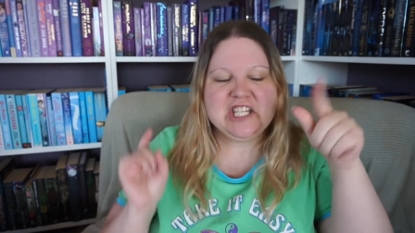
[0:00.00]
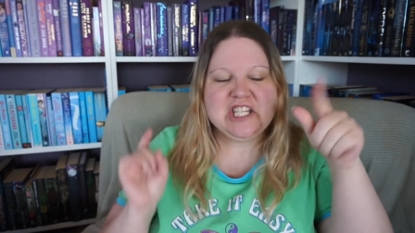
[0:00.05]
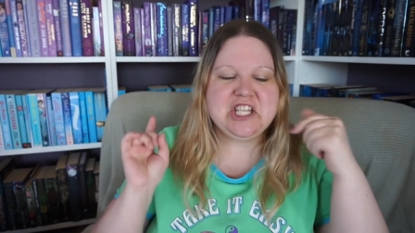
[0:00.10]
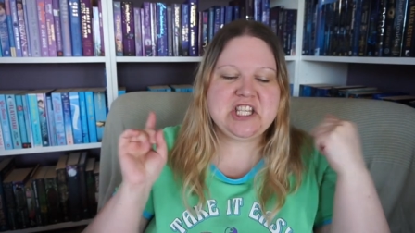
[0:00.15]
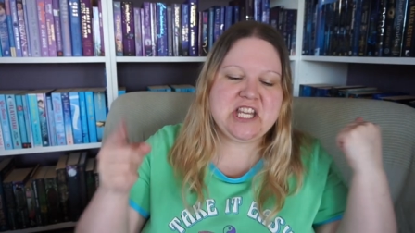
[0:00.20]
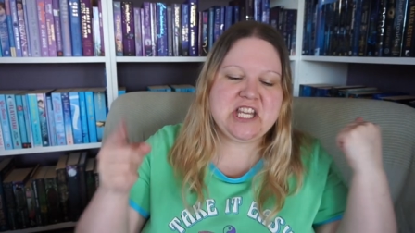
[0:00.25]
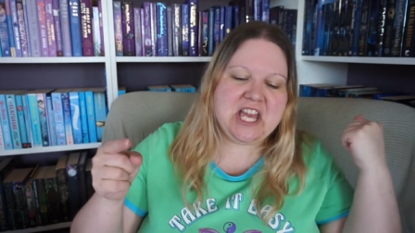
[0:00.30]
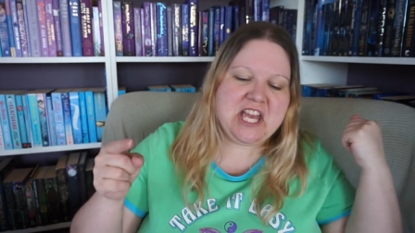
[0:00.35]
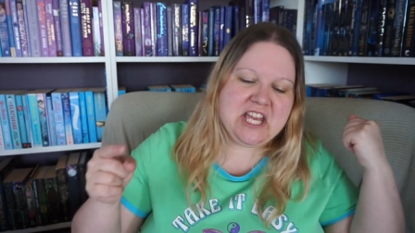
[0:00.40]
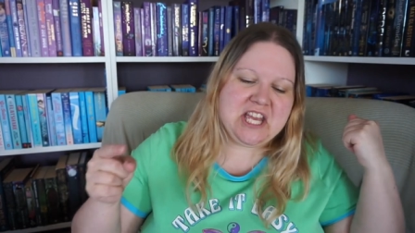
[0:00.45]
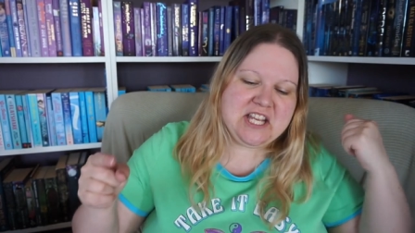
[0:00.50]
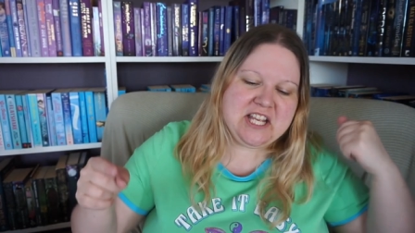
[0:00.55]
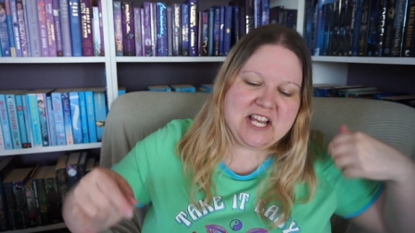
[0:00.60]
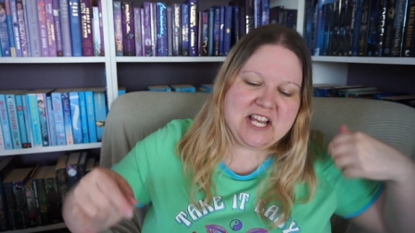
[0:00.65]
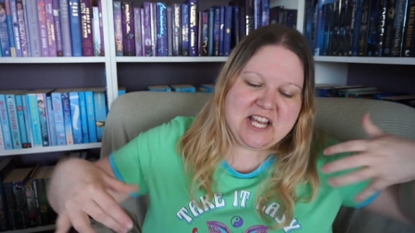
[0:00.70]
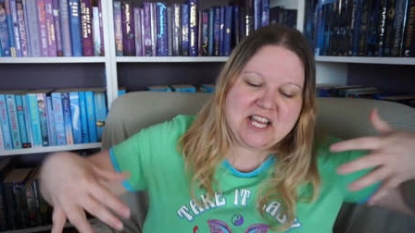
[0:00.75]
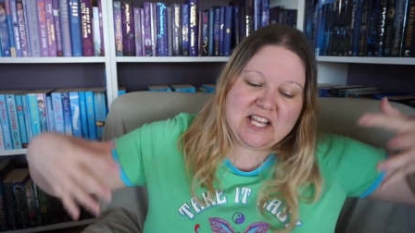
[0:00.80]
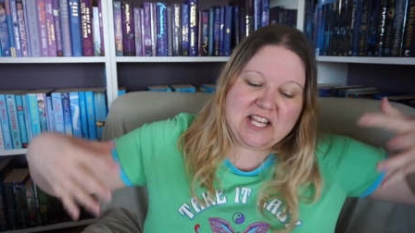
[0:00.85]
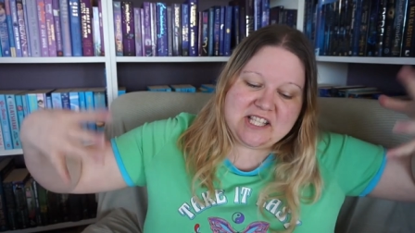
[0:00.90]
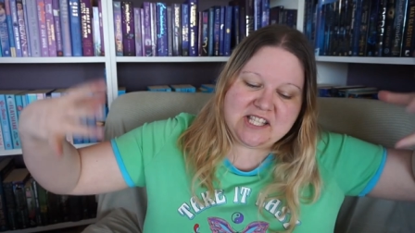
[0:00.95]
Today
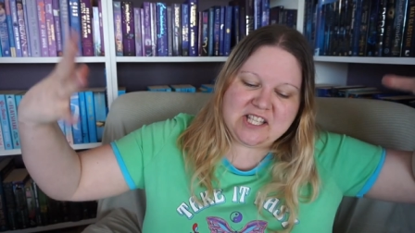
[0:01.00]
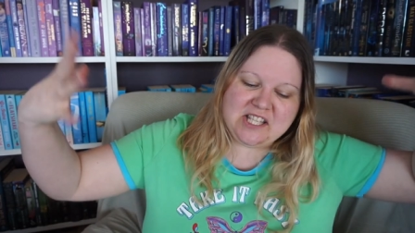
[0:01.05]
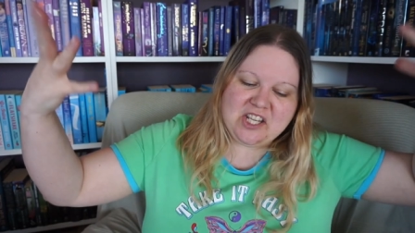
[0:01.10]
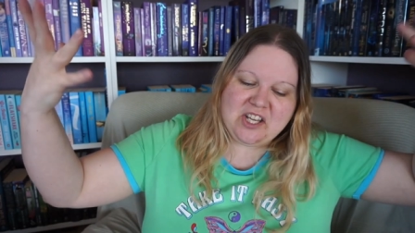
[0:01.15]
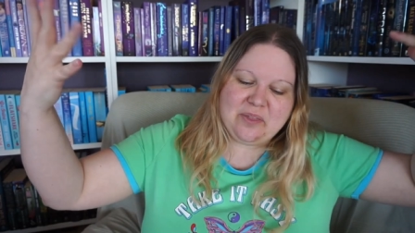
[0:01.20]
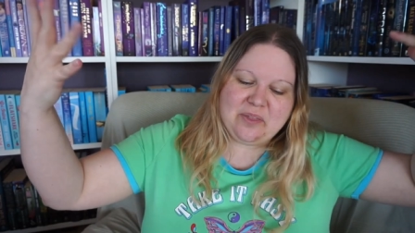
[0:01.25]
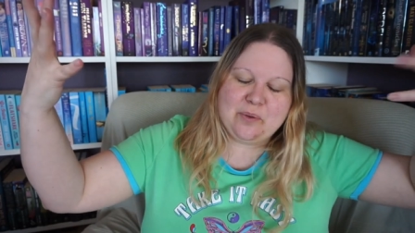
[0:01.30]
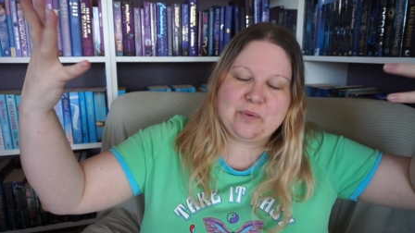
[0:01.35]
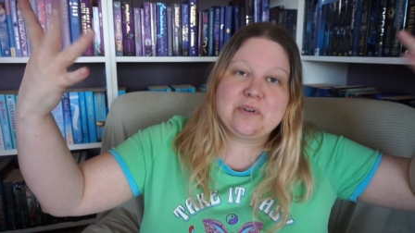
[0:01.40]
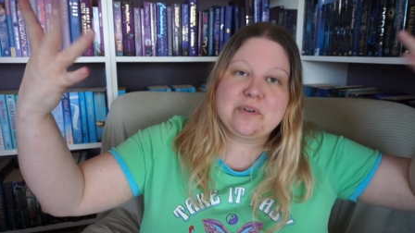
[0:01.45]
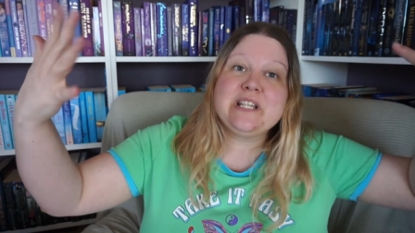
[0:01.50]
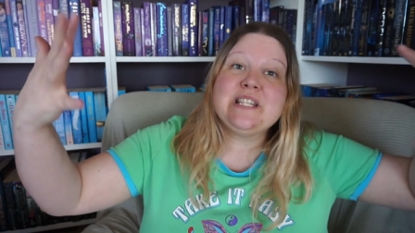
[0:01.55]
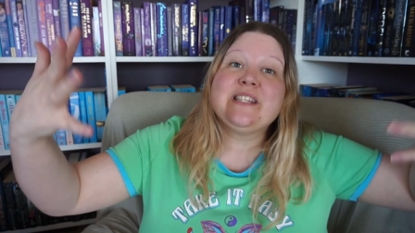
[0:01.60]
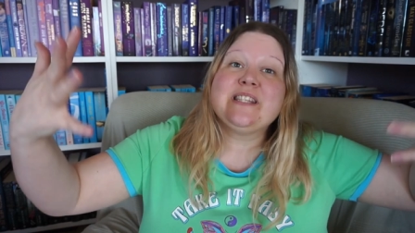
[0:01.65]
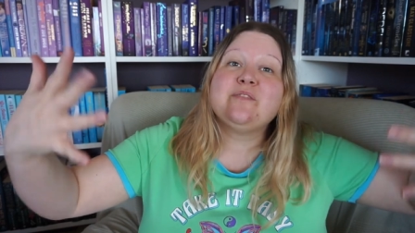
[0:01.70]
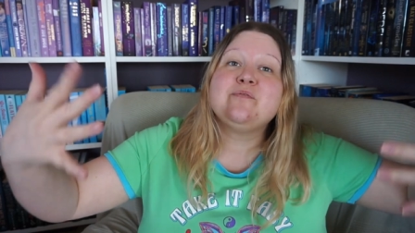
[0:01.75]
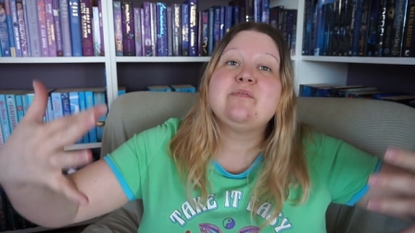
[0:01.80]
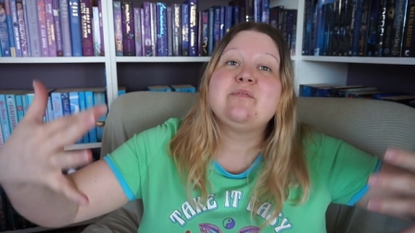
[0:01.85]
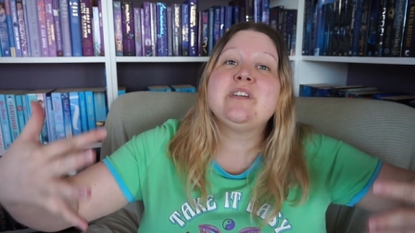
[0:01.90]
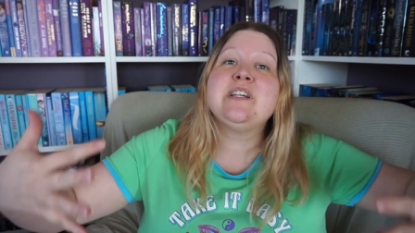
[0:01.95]
is another
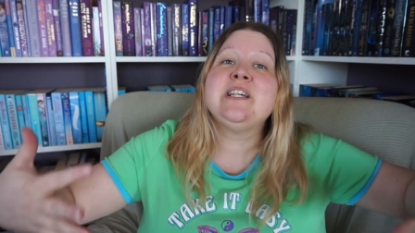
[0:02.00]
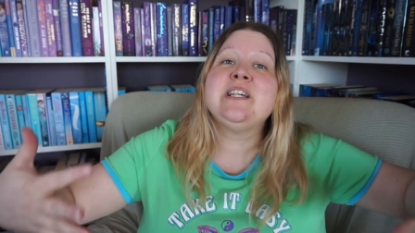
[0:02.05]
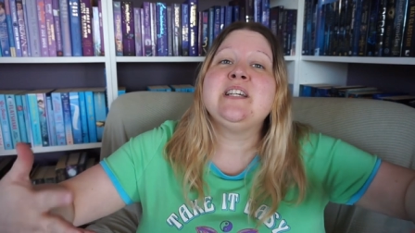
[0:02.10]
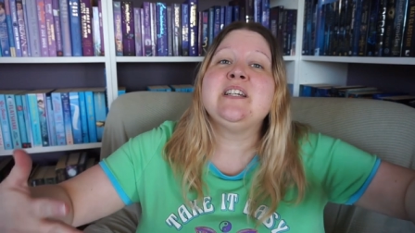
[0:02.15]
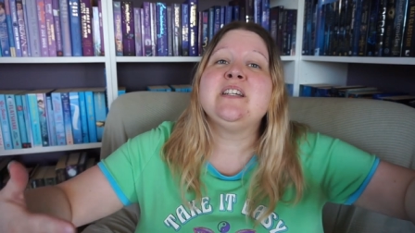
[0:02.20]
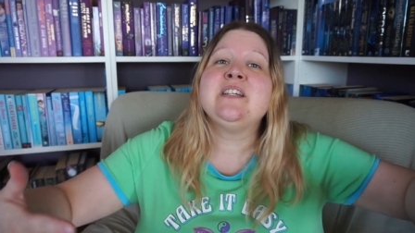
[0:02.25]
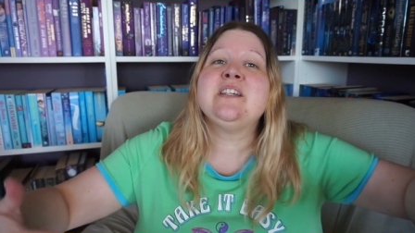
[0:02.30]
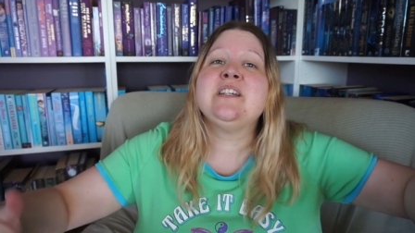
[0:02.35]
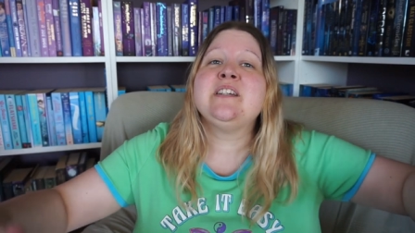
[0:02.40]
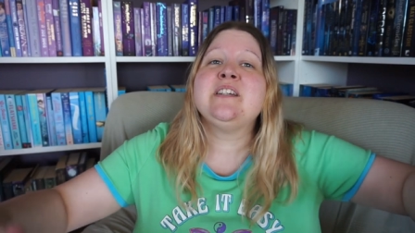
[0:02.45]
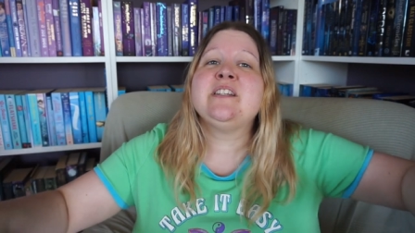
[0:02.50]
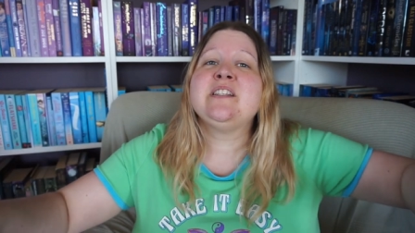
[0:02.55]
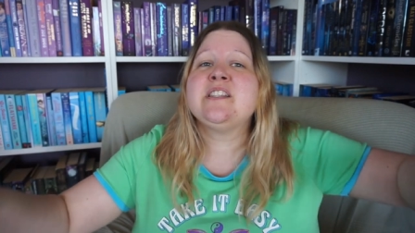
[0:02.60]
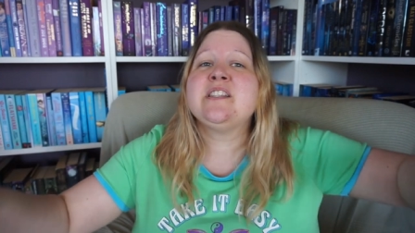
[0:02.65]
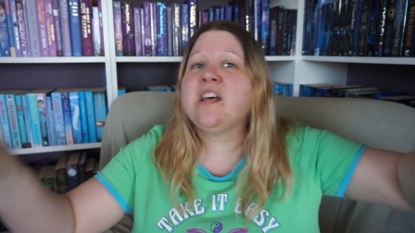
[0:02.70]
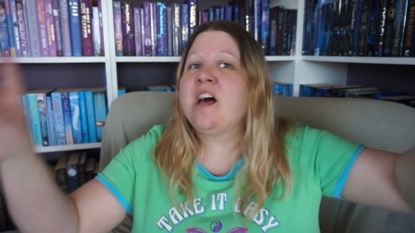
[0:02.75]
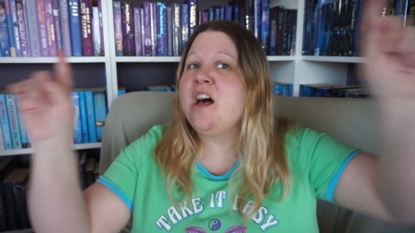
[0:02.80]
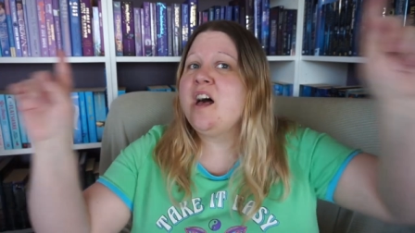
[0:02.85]
recent read,